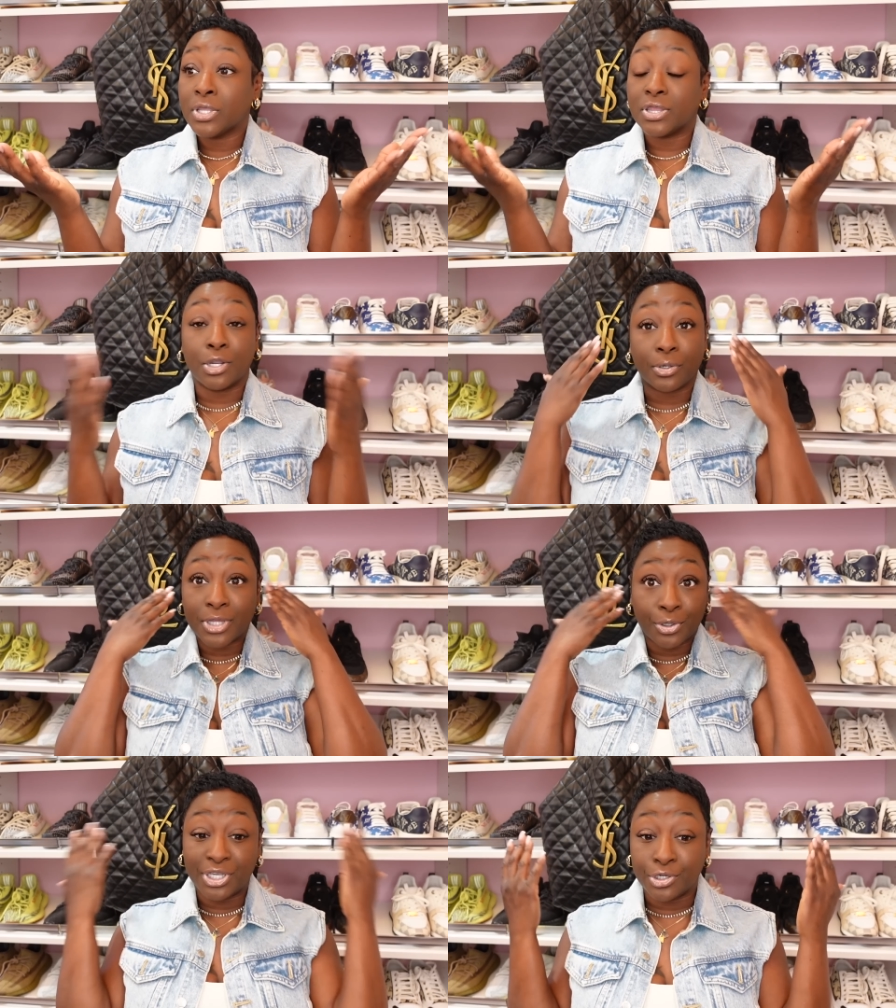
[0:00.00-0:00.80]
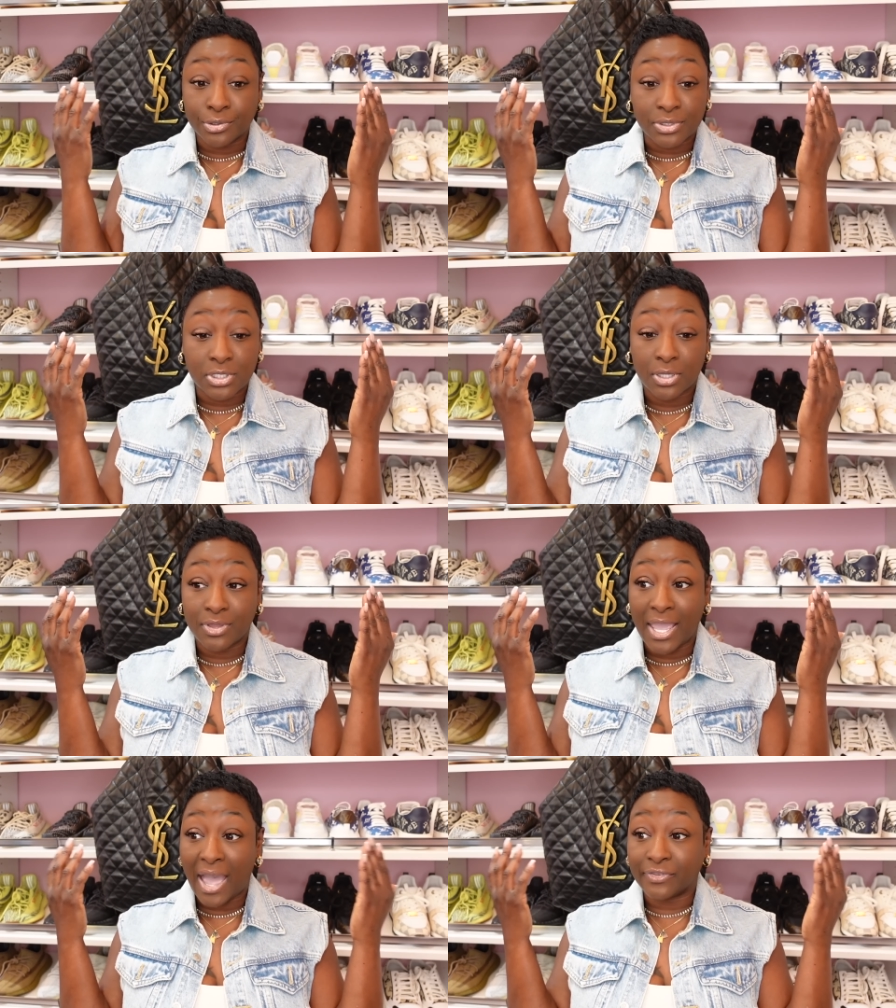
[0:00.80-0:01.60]
Their ears.
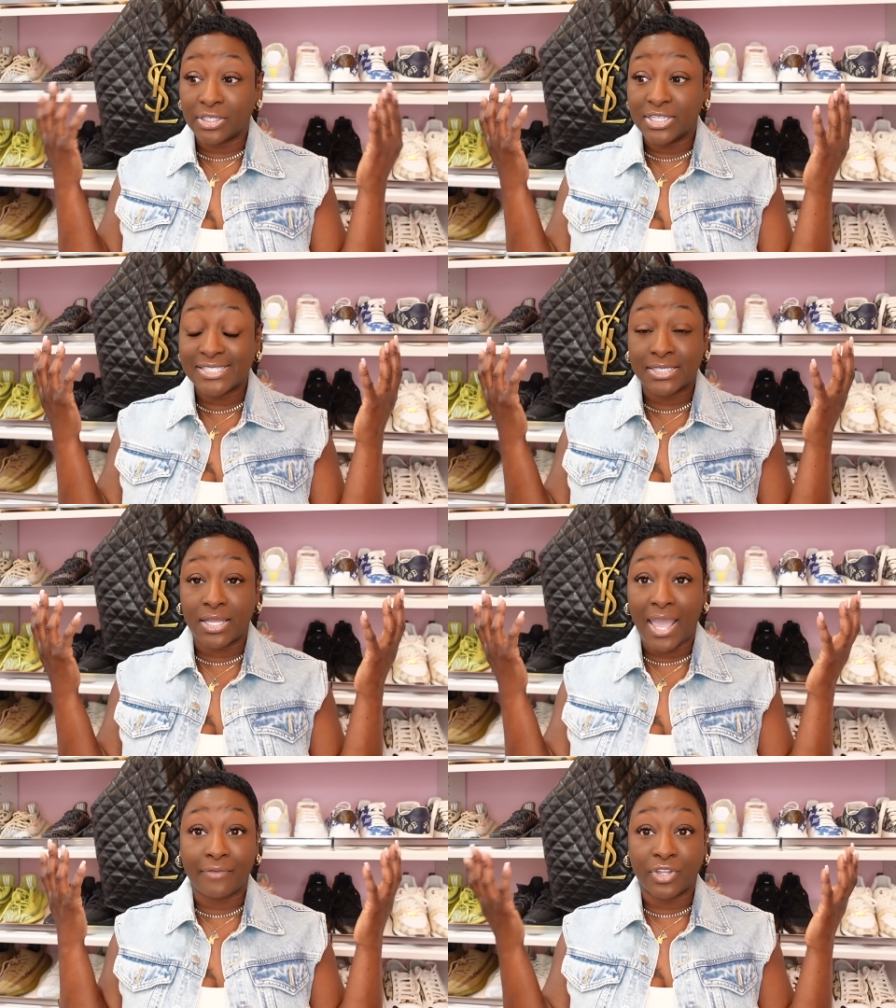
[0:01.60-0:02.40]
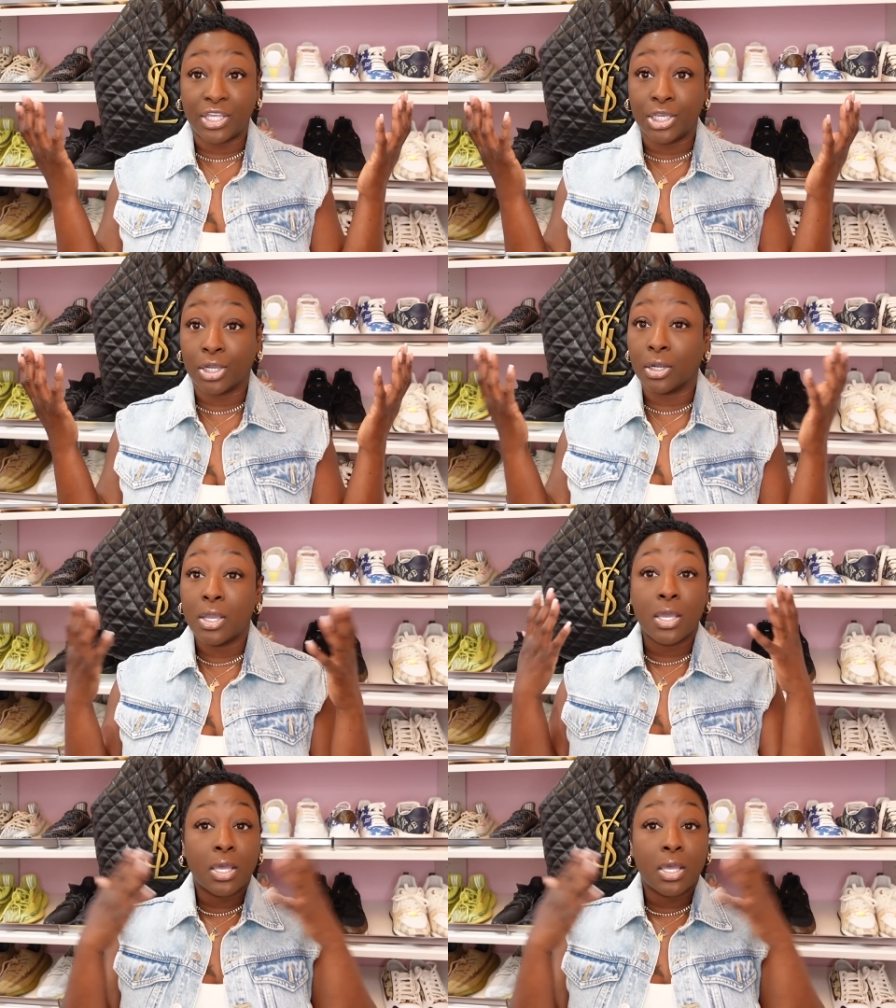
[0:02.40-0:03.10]
They have to listen. They have to hear.